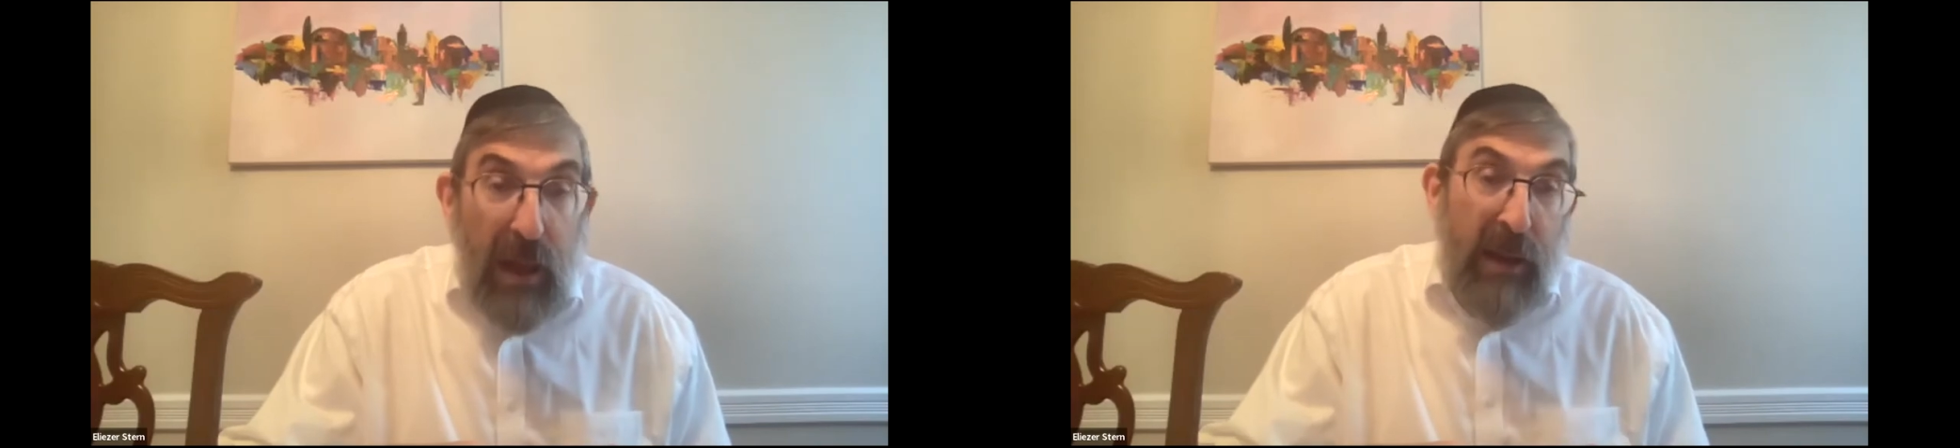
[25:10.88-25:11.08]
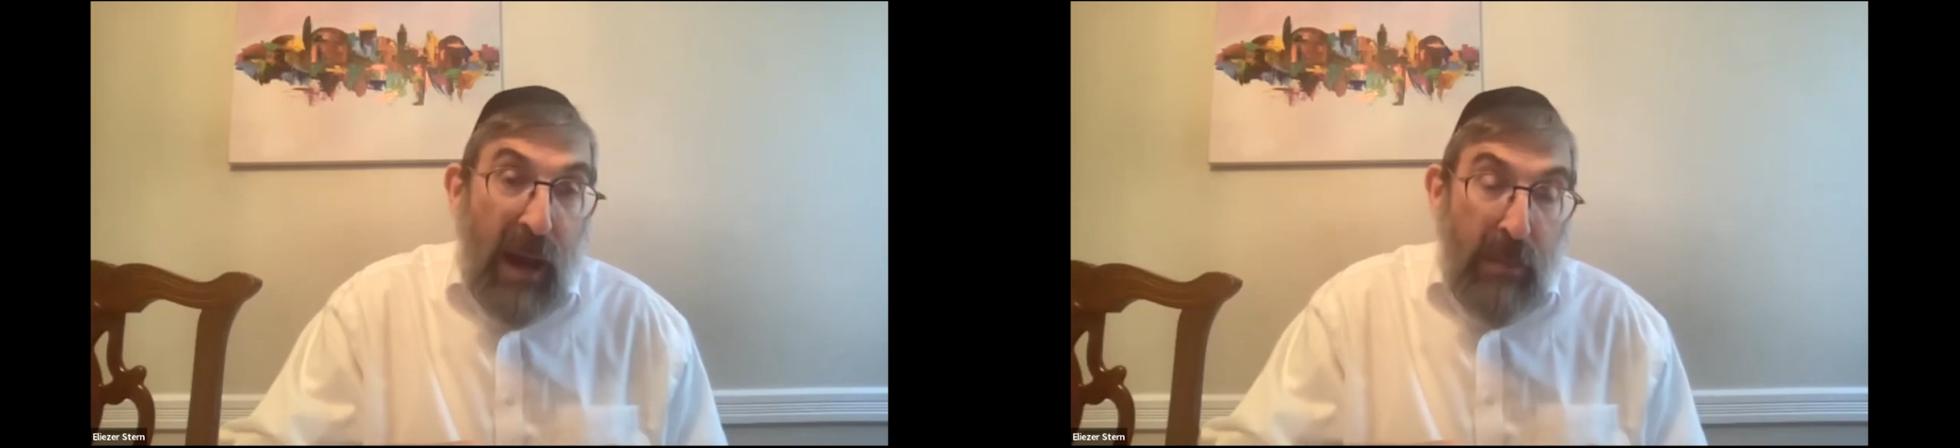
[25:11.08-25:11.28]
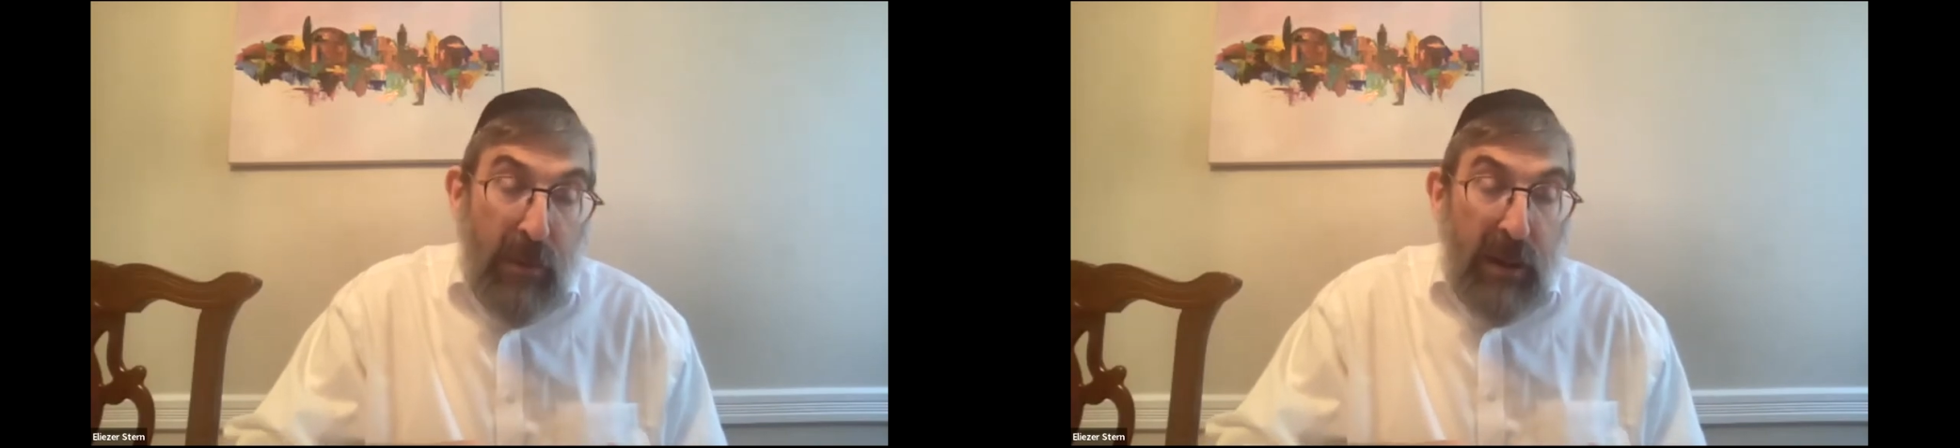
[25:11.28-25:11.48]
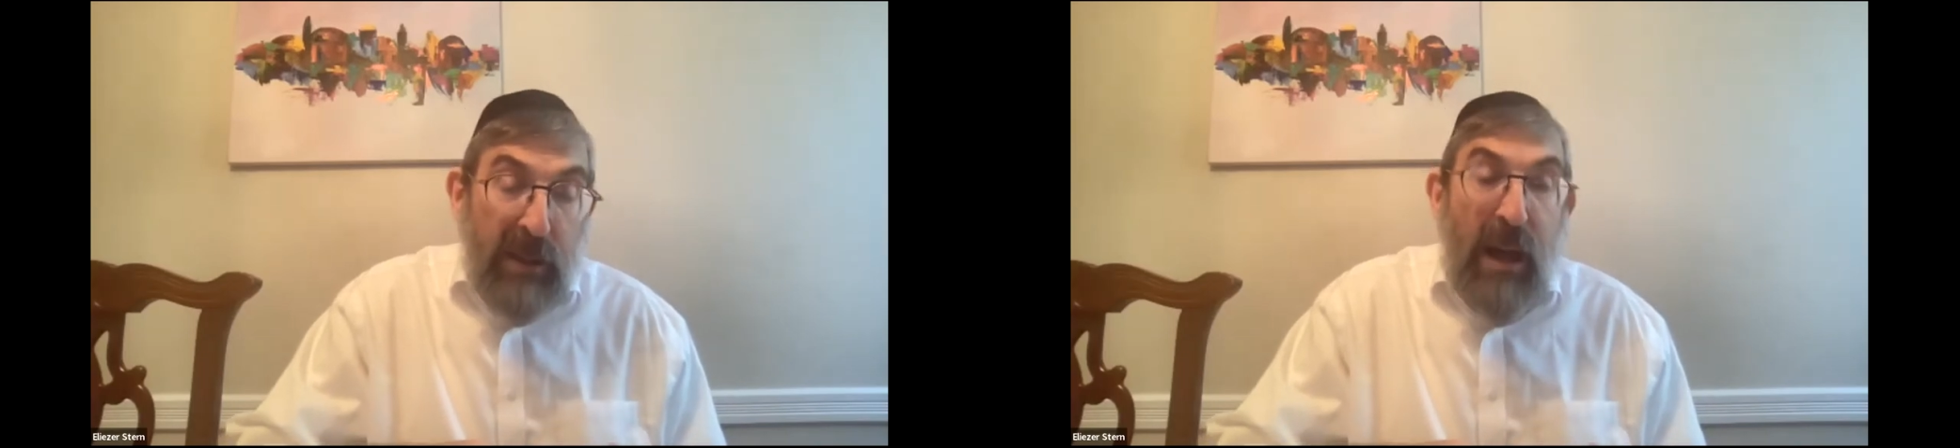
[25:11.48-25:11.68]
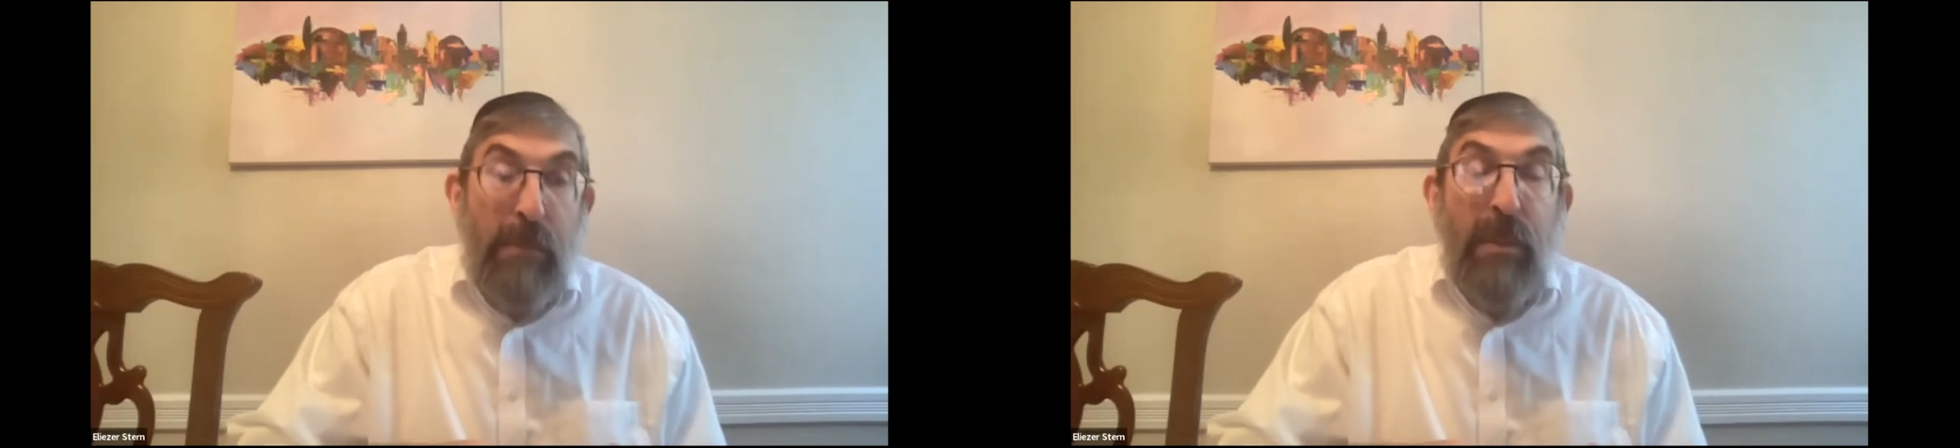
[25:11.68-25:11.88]
and Amoin
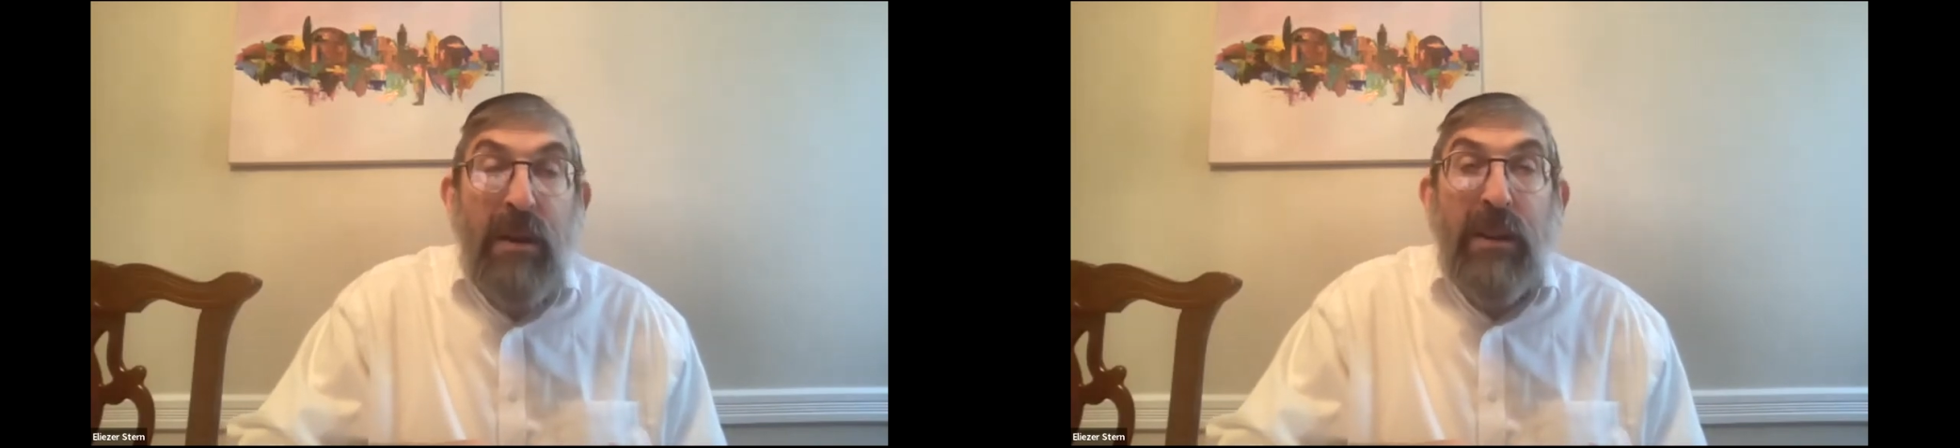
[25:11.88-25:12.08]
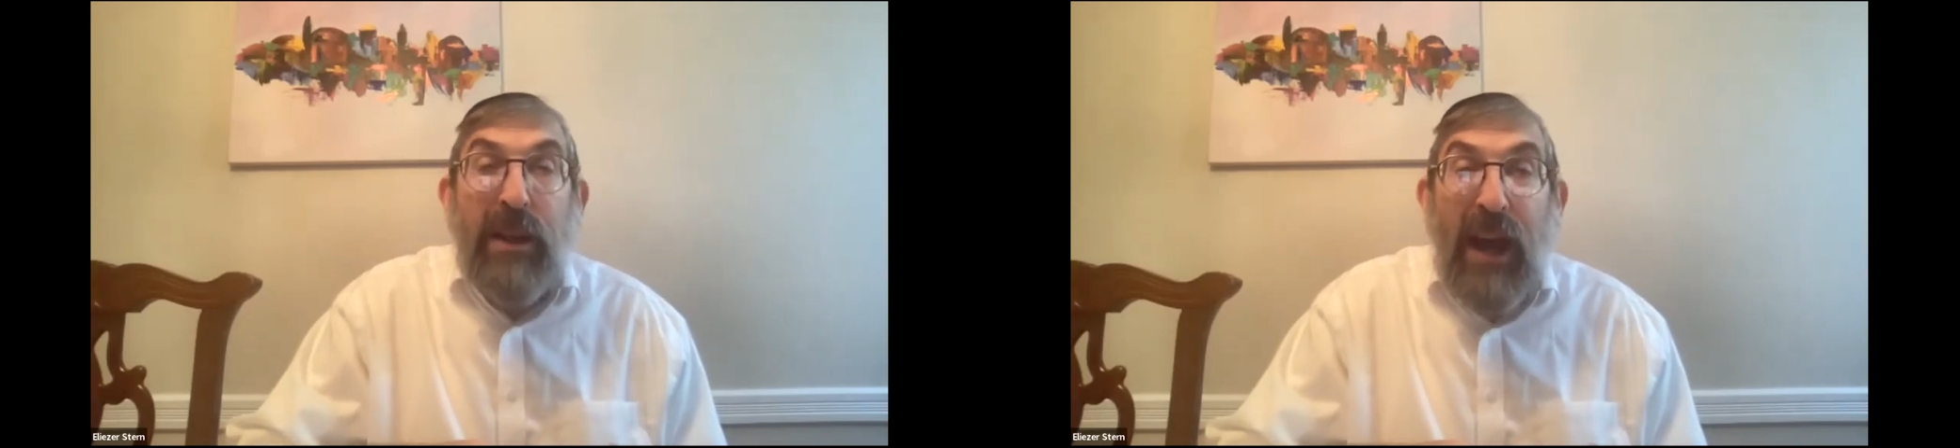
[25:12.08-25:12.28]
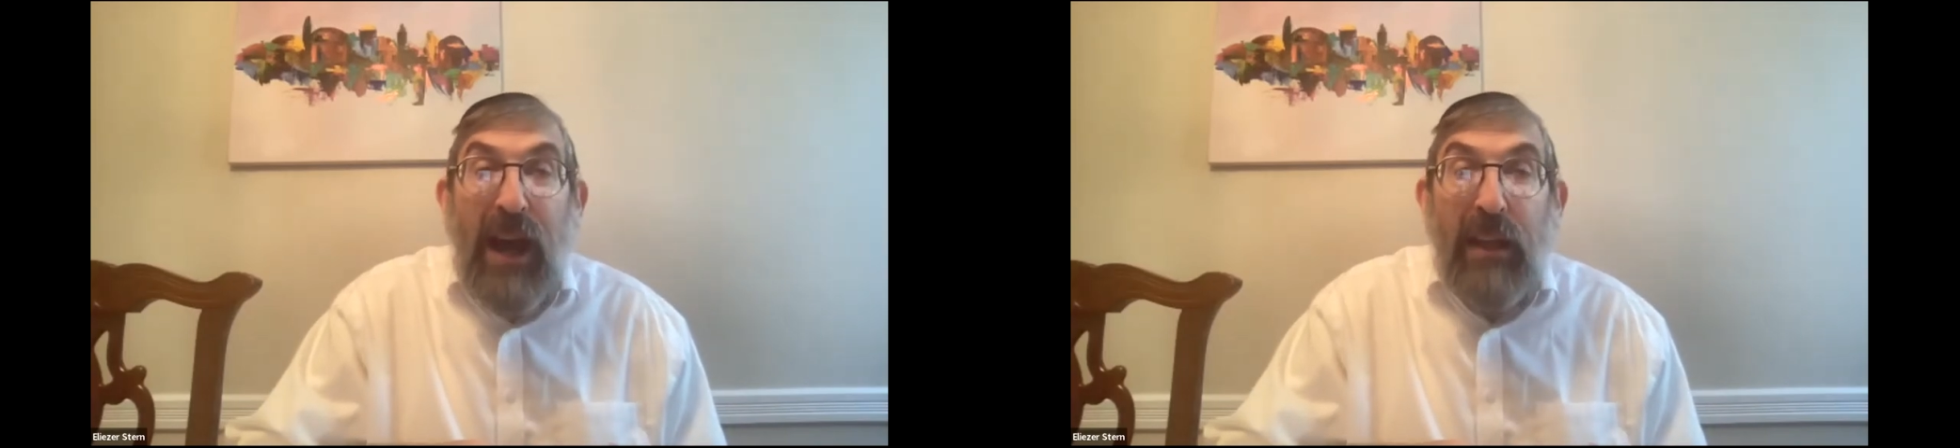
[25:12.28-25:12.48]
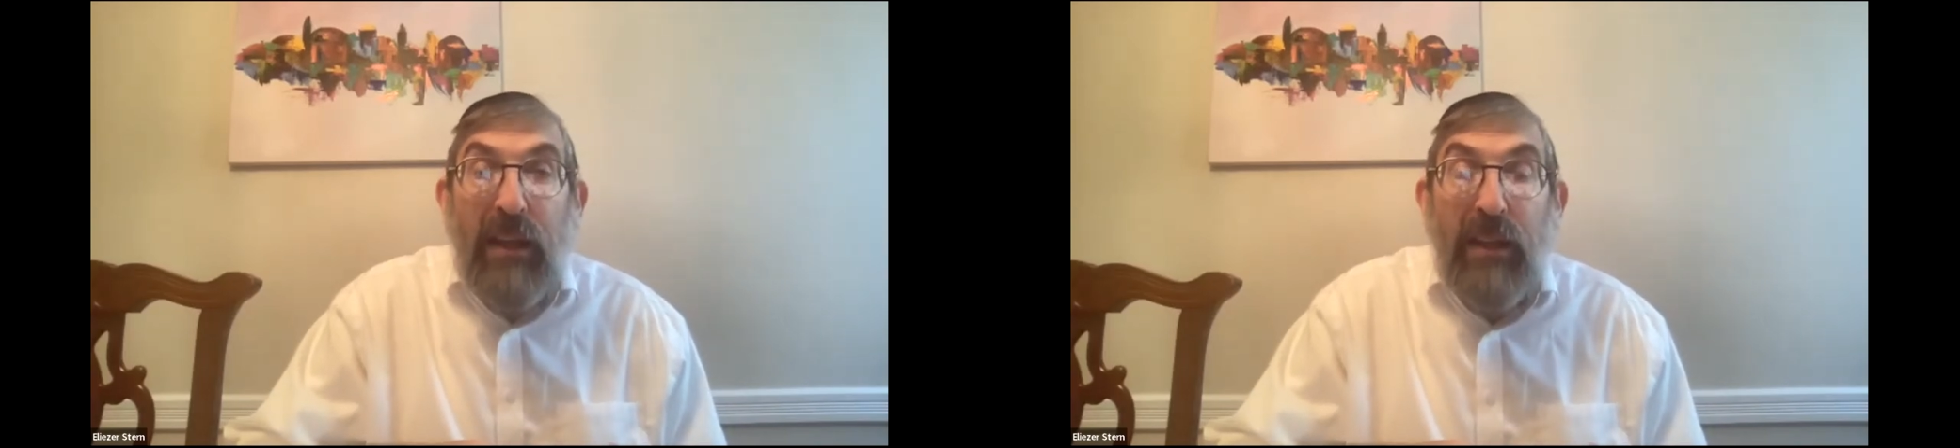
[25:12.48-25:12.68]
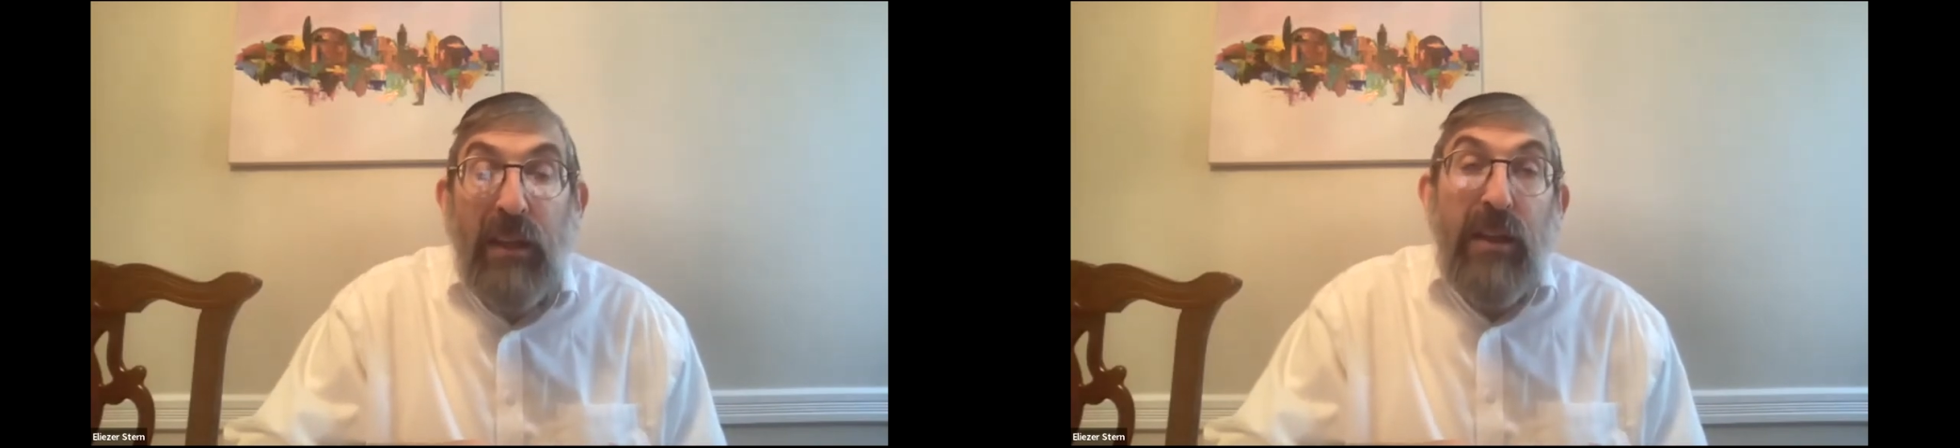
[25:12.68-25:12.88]
is not permitted in the
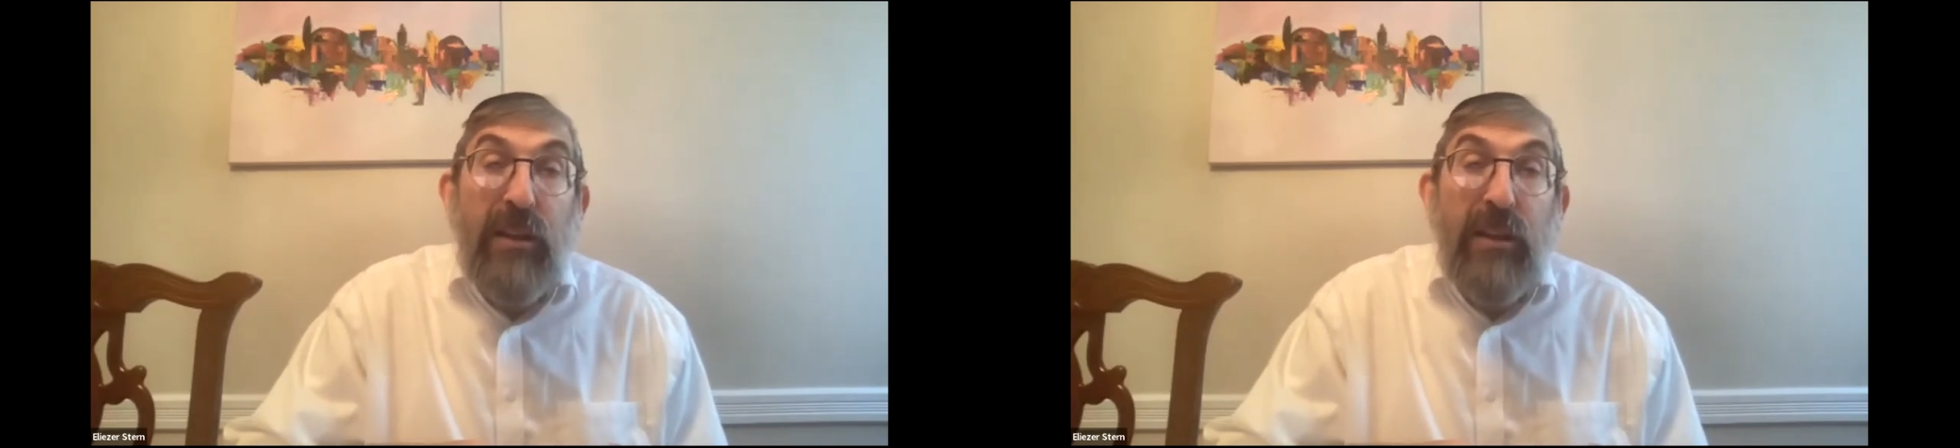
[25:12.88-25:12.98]
Kahal.